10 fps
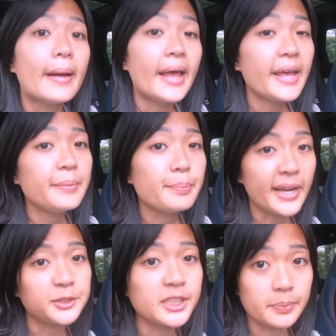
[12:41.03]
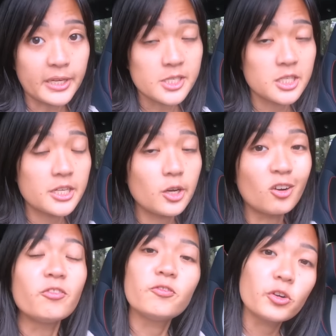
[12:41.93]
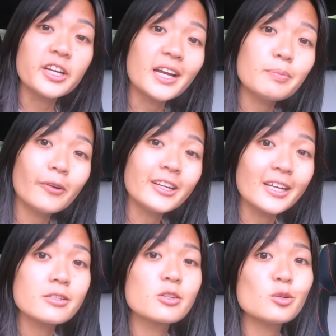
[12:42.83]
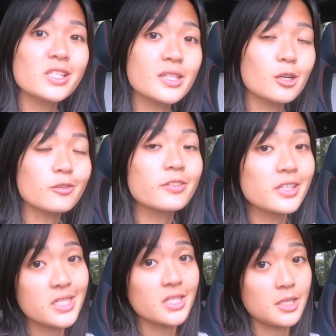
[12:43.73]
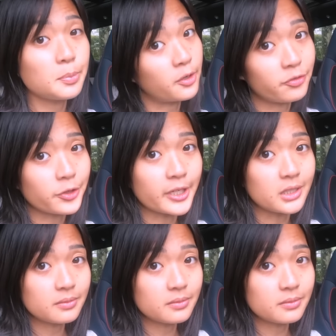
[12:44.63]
And battery capacity of 49.92 instead of 60.48.